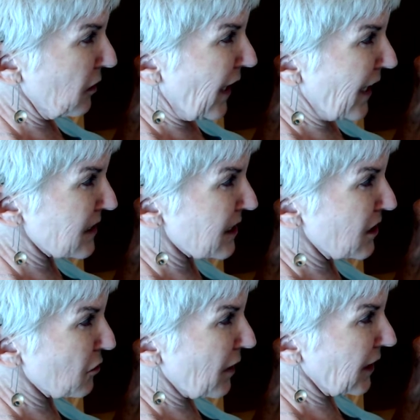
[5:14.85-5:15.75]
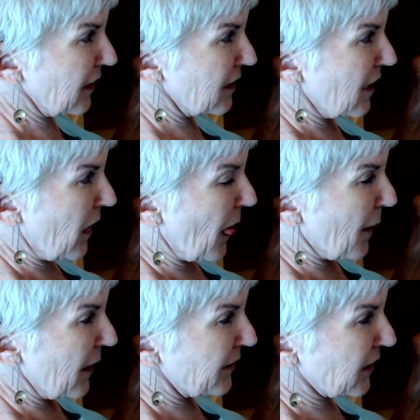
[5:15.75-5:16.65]
asked Cinderella.
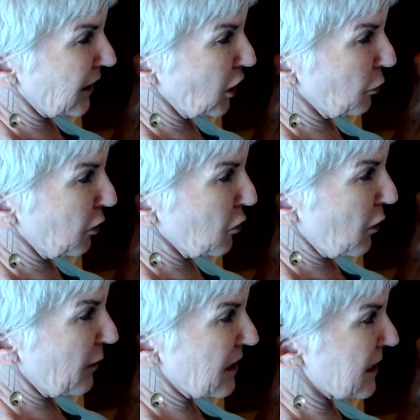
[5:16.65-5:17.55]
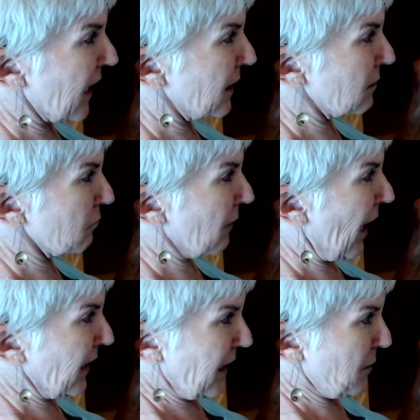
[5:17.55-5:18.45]
And the little blue woman said, "I
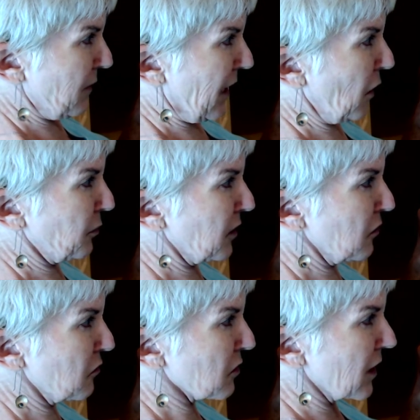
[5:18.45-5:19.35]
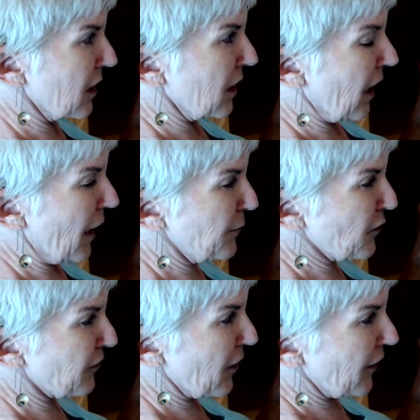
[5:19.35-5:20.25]
came to help you. I'm your
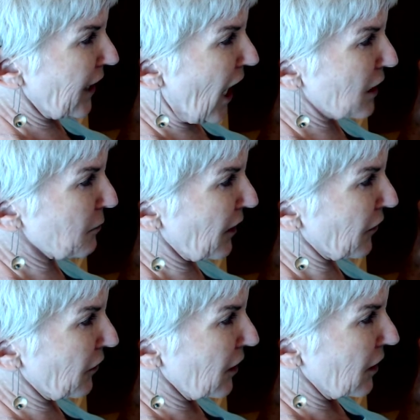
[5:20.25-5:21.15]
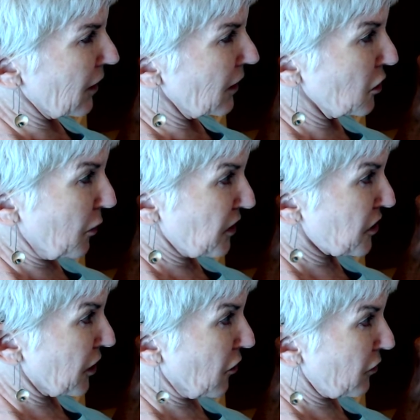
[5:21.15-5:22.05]
fairy godmother. You wish to
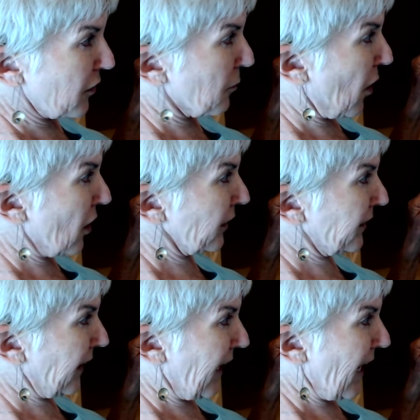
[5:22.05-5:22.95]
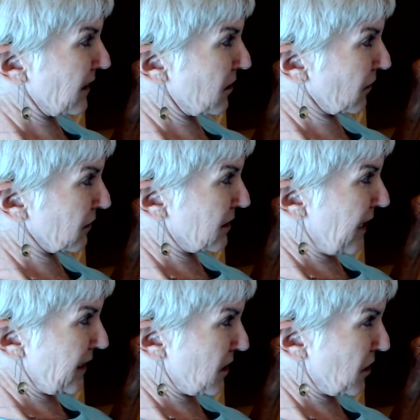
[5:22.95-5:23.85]
go to the ball at the castle, is
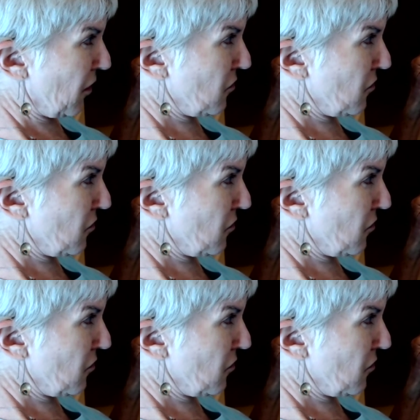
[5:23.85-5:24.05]
that so?"